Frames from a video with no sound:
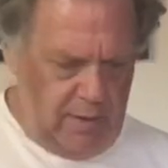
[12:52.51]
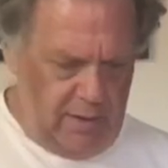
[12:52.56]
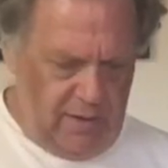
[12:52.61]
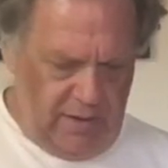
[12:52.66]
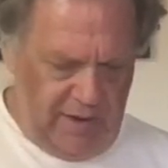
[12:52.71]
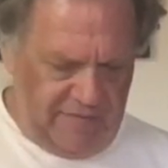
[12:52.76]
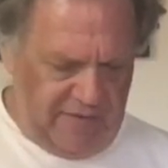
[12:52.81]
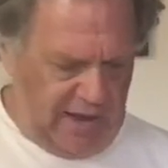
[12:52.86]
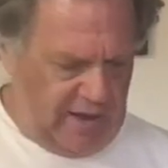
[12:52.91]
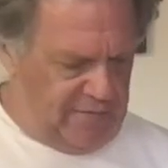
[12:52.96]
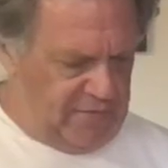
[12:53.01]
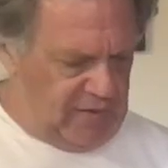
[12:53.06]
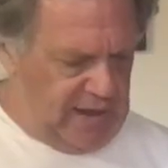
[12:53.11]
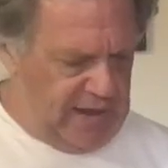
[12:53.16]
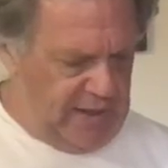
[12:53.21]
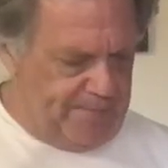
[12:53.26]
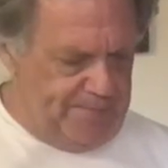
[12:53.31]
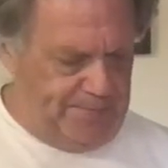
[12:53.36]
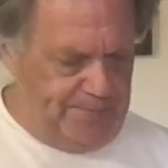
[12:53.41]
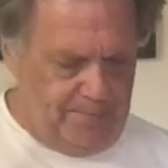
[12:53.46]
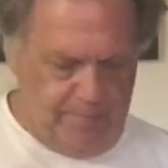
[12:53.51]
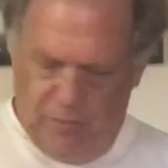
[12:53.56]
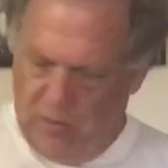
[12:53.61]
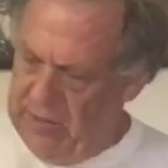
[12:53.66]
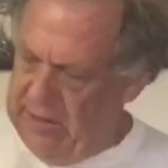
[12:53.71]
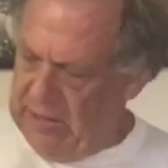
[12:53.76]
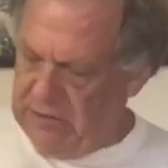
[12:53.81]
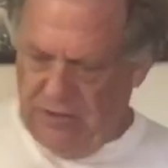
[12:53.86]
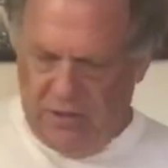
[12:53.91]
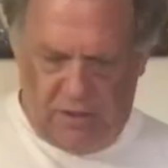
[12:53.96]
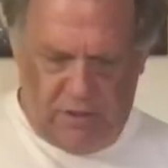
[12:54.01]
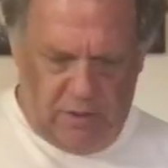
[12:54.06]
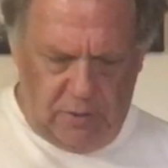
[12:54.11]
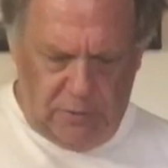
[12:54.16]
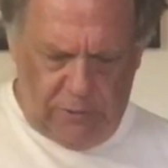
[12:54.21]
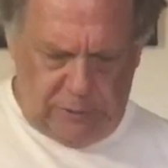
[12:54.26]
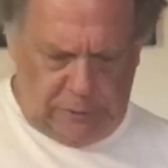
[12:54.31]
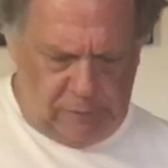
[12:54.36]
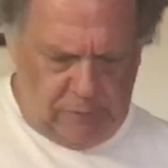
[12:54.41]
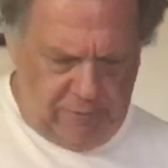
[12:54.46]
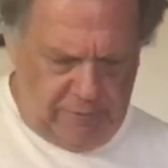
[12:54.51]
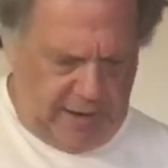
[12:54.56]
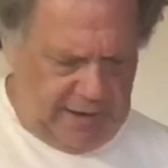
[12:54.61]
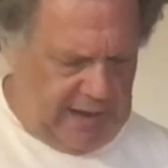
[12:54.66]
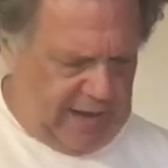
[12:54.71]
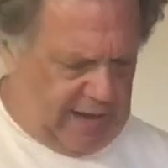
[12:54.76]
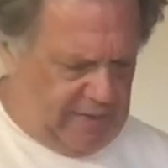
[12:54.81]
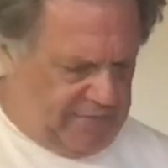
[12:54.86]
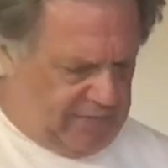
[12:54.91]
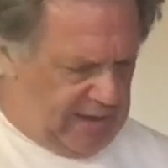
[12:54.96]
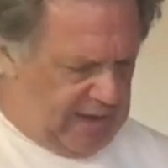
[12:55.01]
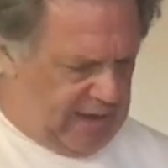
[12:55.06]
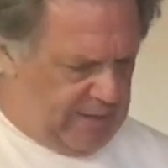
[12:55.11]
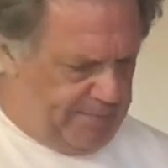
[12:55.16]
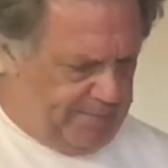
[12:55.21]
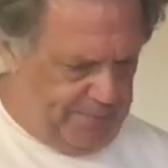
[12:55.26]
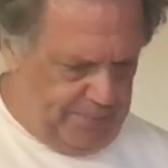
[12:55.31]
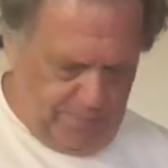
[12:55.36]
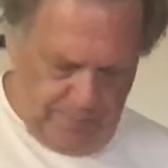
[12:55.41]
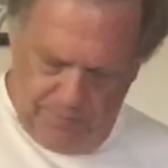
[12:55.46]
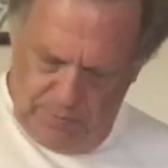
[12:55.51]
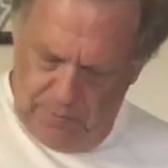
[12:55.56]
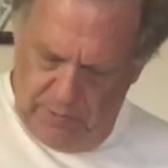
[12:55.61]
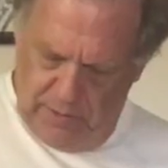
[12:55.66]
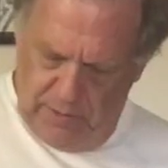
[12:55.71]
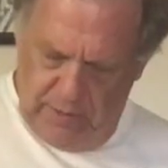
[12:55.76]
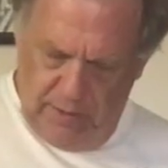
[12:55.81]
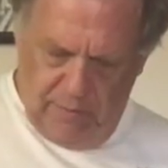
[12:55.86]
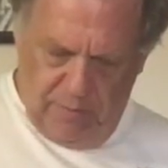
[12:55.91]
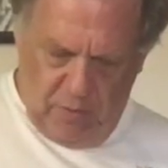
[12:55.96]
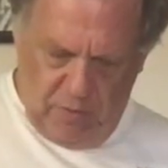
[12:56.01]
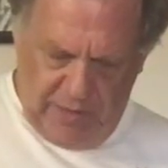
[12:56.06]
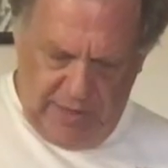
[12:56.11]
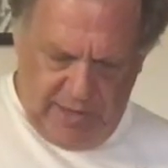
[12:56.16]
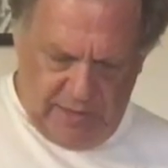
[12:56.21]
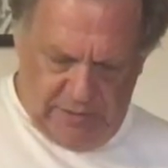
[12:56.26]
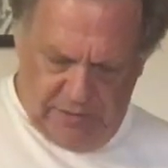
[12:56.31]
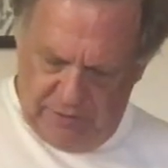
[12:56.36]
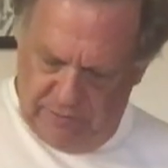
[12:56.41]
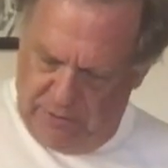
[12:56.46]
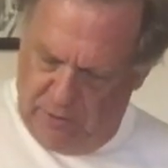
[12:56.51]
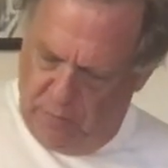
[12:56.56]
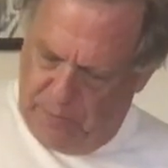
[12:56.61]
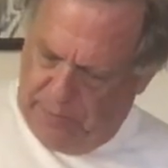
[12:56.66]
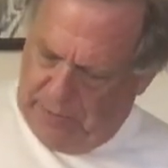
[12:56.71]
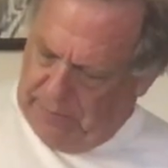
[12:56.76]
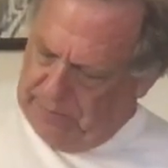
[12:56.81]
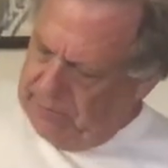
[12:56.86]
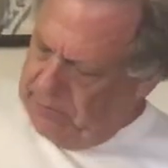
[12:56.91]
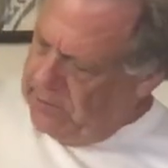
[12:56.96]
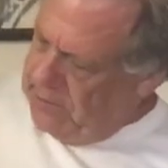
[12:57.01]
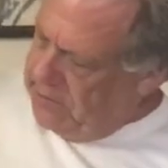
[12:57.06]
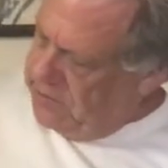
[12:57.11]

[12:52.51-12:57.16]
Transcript: Left hand flam, both hands are closed. Right hand flam, both hands are open. You